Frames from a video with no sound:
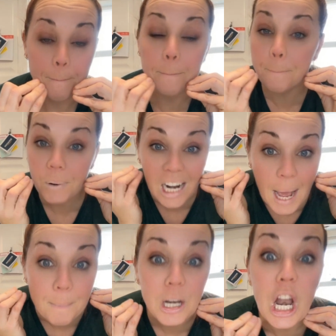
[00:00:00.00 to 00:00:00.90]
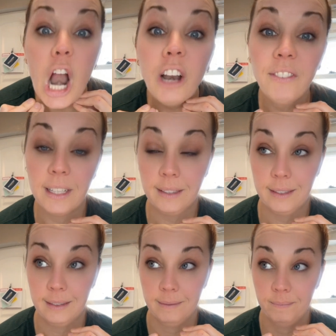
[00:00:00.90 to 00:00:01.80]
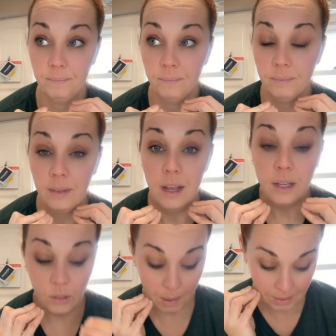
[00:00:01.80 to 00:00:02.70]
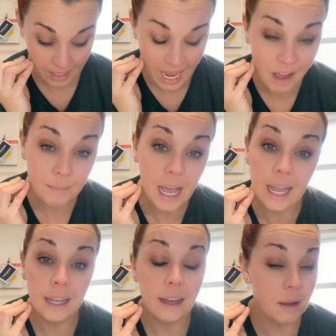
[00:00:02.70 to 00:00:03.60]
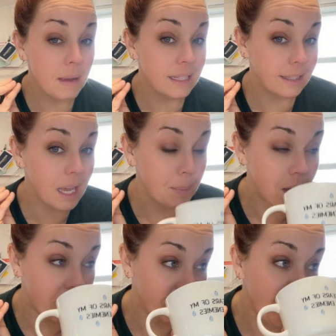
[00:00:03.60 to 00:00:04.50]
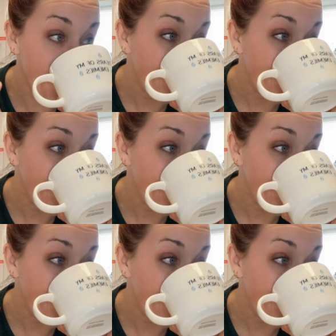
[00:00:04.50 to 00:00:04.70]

But I'm nervous. So I'm going to have my amazing cup of coffee.